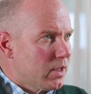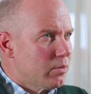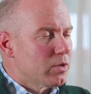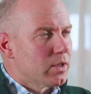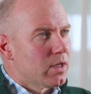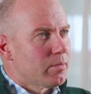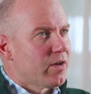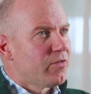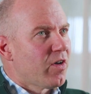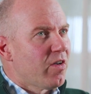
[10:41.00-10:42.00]
study was looking at
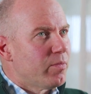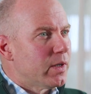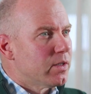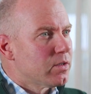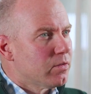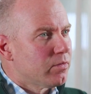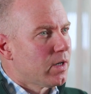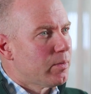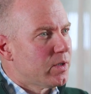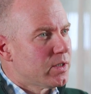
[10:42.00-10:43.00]
about 5 minutes of
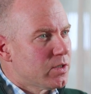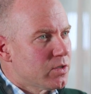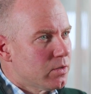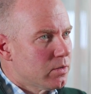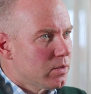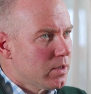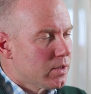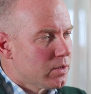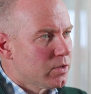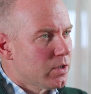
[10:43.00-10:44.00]
hypotension
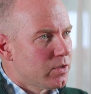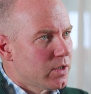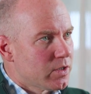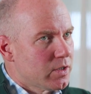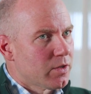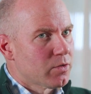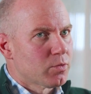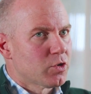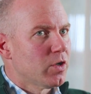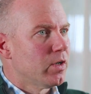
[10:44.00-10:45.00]
as an association. Others
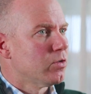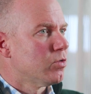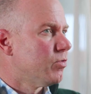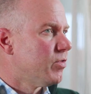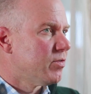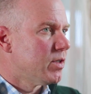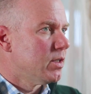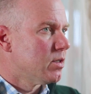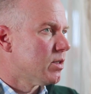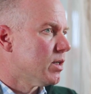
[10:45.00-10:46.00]
were showing sort of
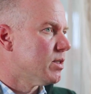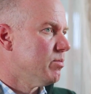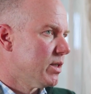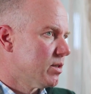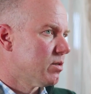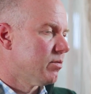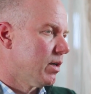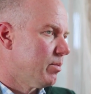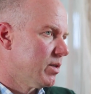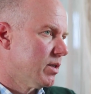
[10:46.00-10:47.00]
15 to 30 minutes of
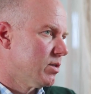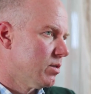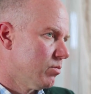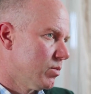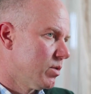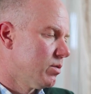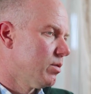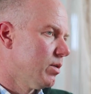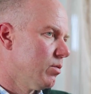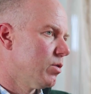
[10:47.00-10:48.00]
hypotension was
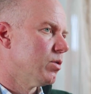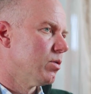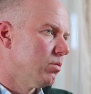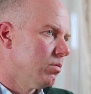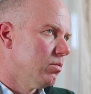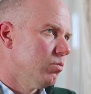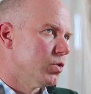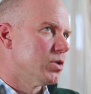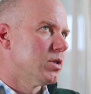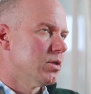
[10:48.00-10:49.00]

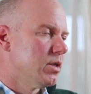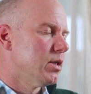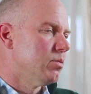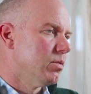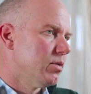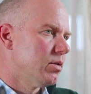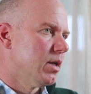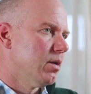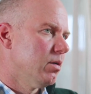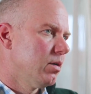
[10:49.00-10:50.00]
associated with
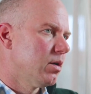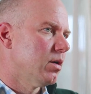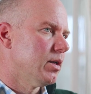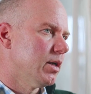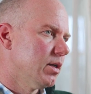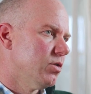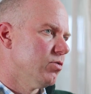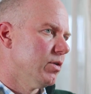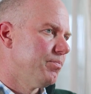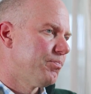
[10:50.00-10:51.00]
cardiac injury.